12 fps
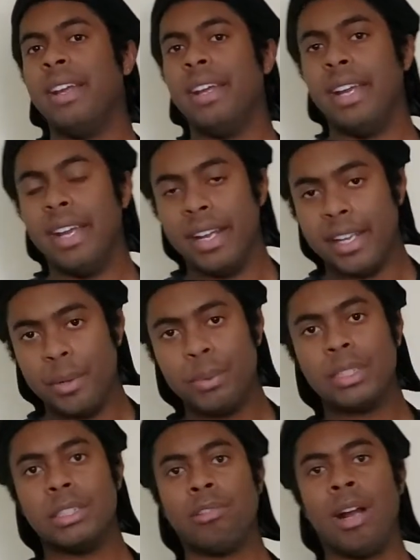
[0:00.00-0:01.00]
And you
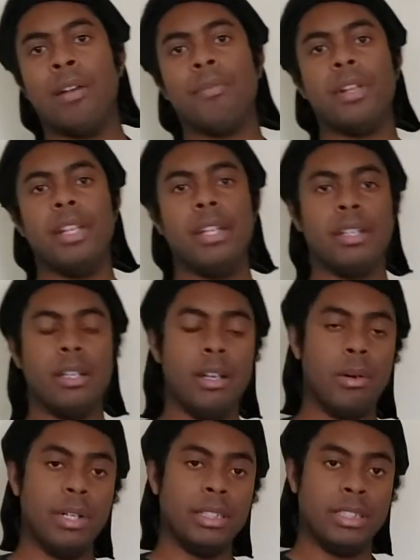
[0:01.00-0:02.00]
as a driver need to
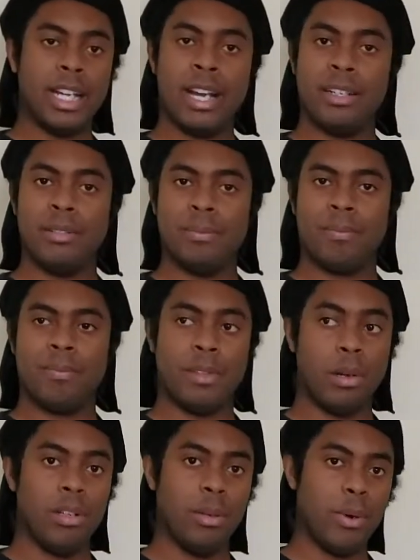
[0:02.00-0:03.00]
know this data. The
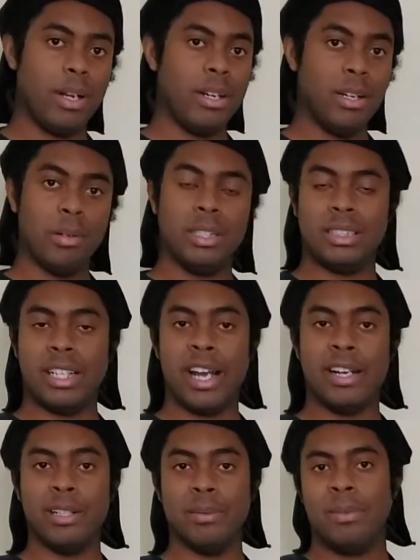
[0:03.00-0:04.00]
only way to know this
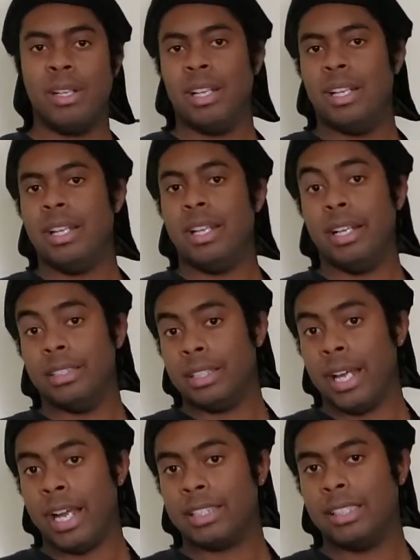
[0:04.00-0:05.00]
data is to
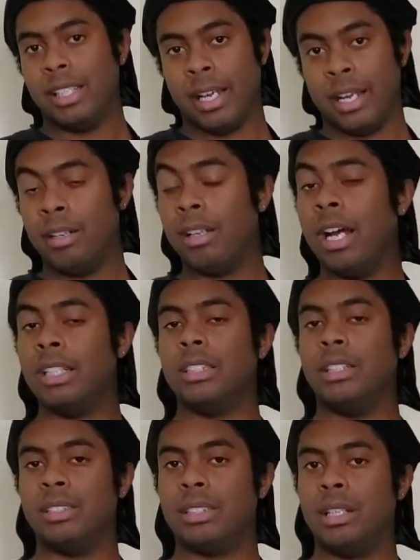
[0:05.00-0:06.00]
actually analyze it
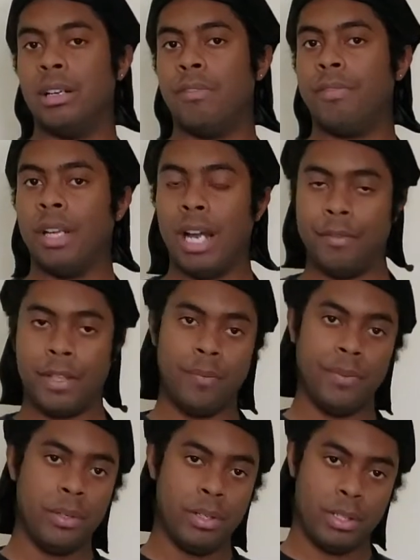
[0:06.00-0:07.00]
yourself, and I've
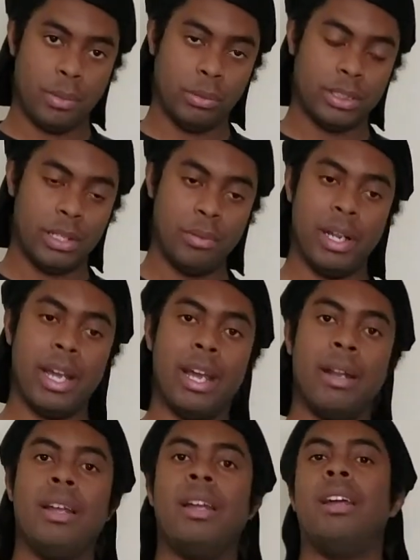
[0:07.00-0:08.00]
given you the tools to do that.
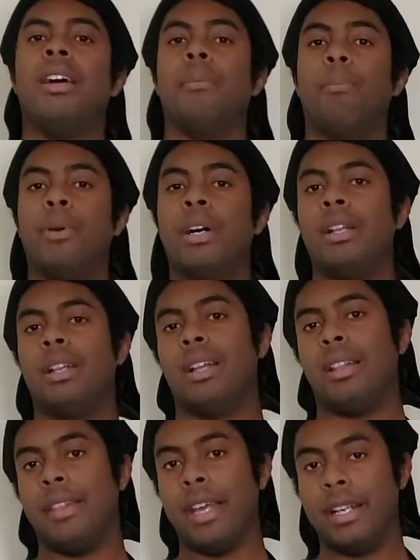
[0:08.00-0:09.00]
But
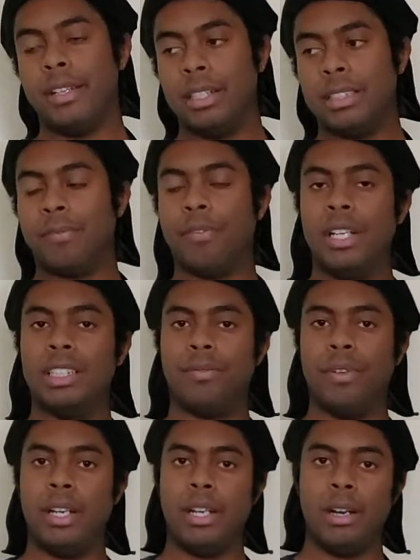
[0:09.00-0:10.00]
that does it for this
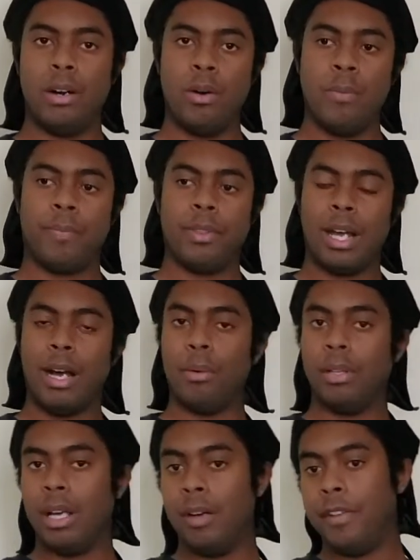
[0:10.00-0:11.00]
video. I
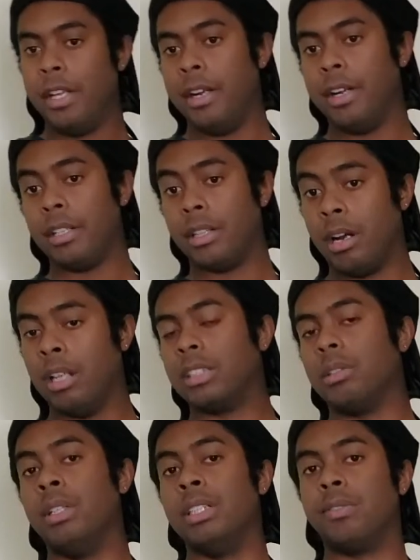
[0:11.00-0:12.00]
would love to hear your thoughts
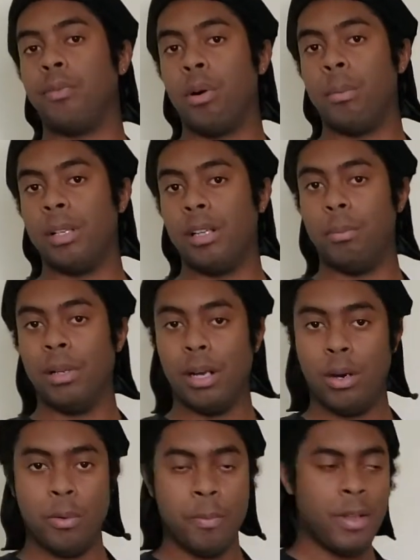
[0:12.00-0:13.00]
on this formula
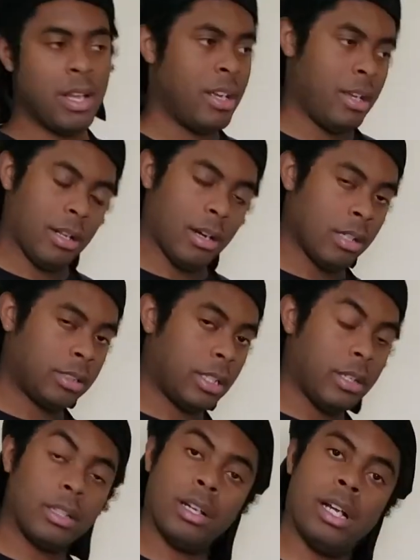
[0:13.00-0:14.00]
below. Also,
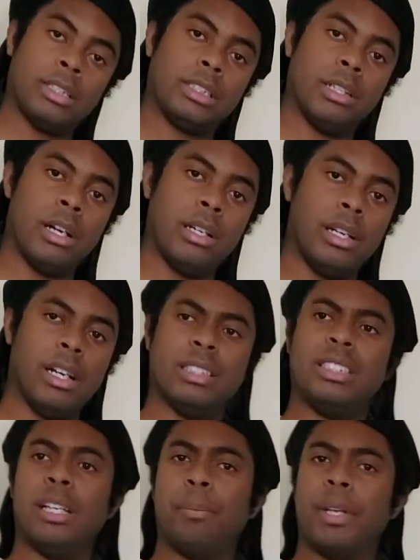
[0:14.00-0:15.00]
your thoughts on
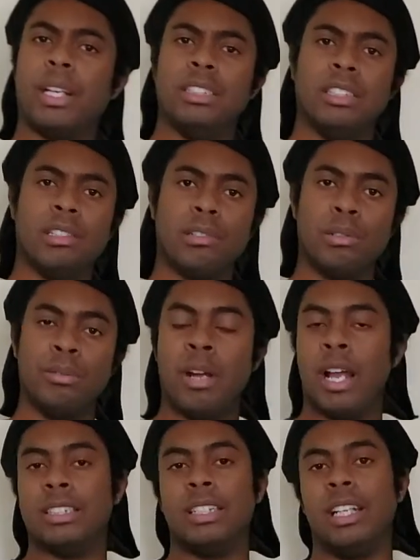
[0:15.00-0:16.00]
tipping in general.
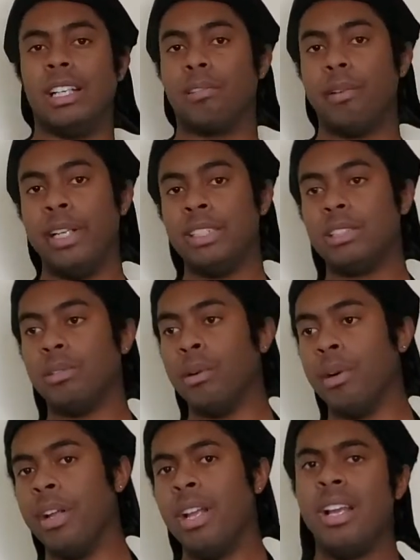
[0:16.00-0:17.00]
Has it increased
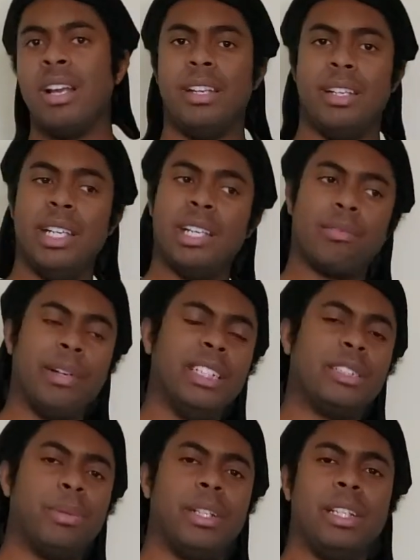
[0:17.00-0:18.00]
or
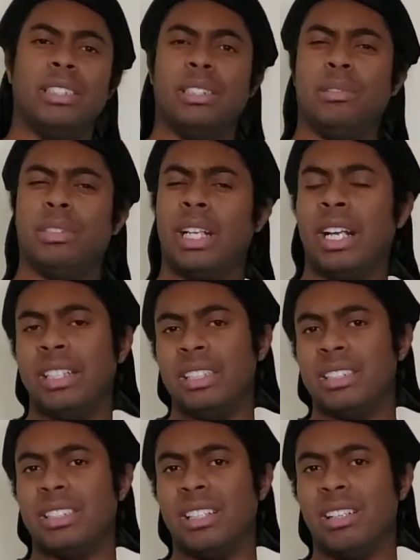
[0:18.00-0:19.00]
decreased with these new
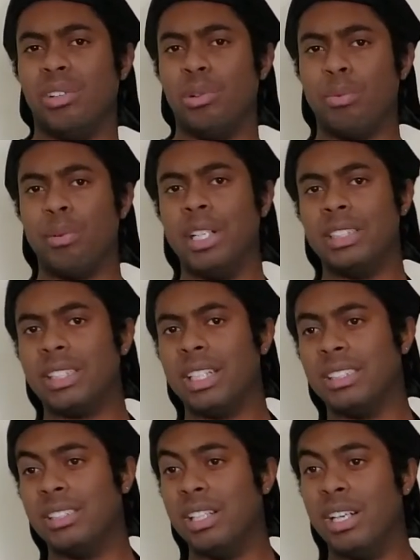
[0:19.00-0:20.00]
changes that Uber Eats
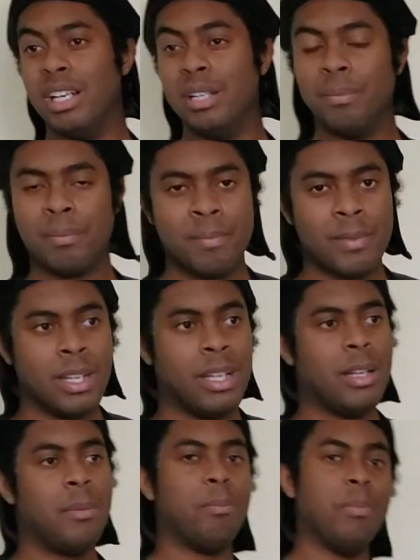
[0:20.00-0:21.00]
has done?
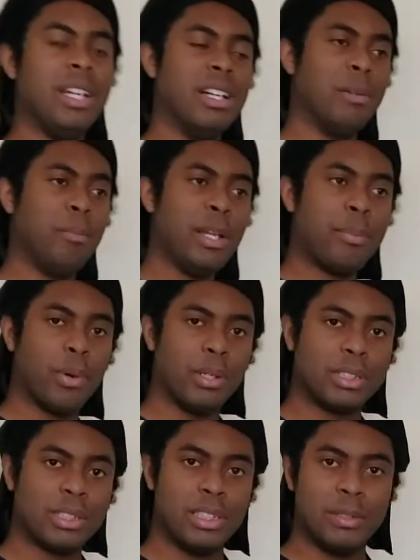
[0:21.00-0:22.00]
Me
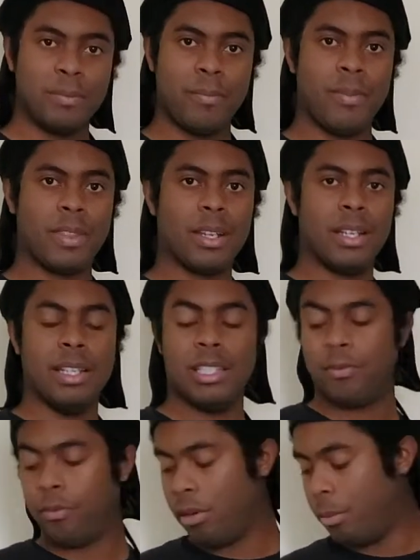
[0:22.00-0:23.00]
personally, this
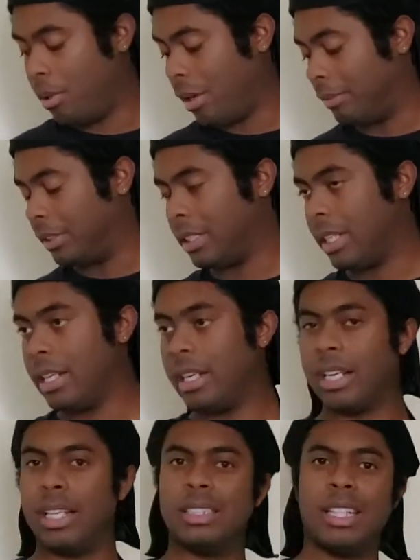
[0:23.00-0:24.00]
formula I've said,
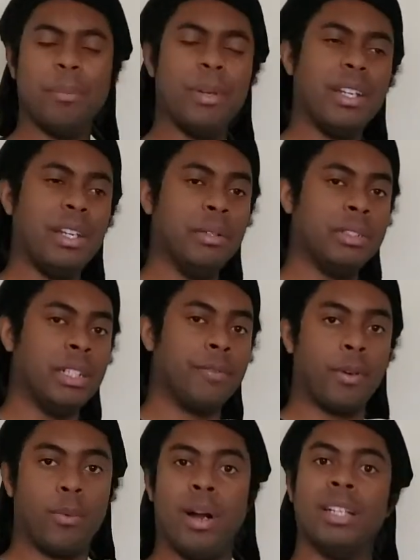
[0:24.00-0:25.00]
I guess I've been using it
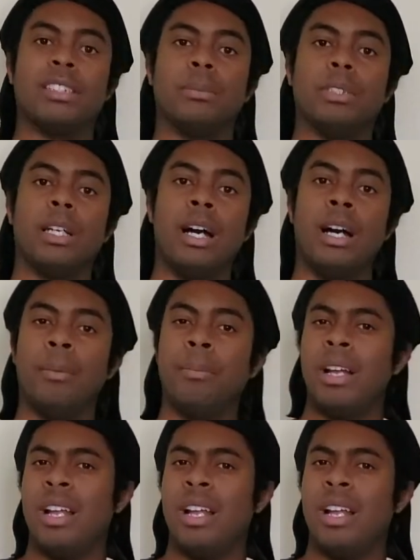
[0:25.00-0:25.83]
for quite some time.